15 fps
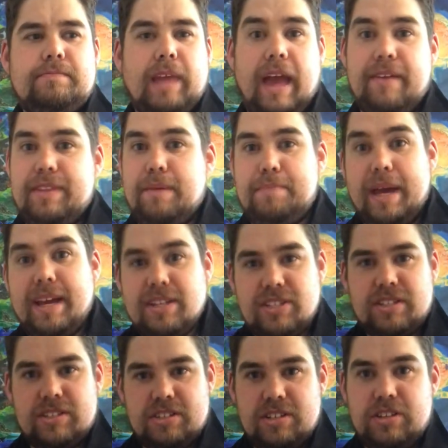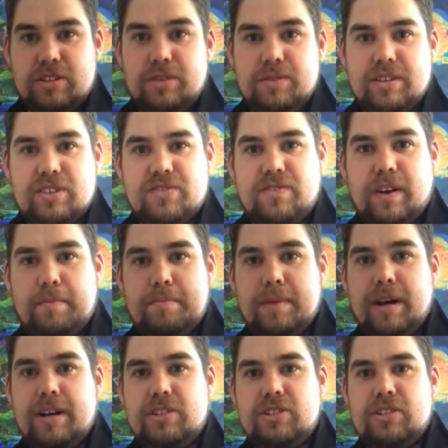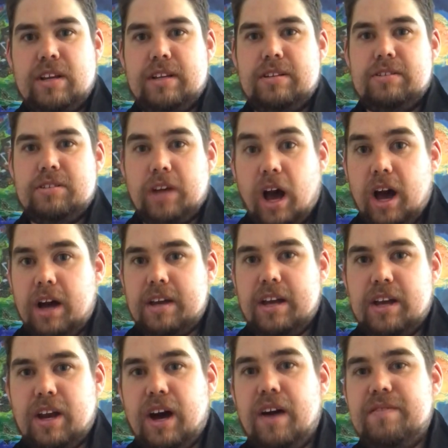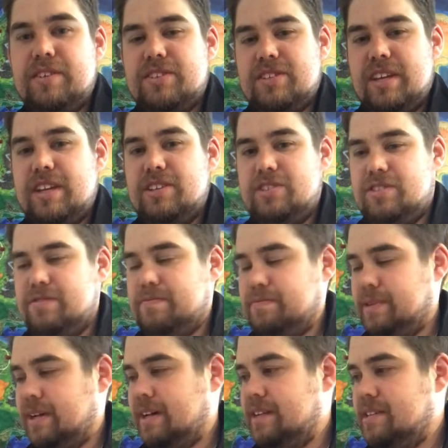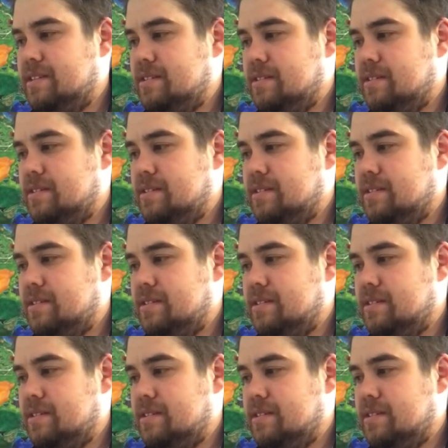have the patience to do this much and talk and conversation, but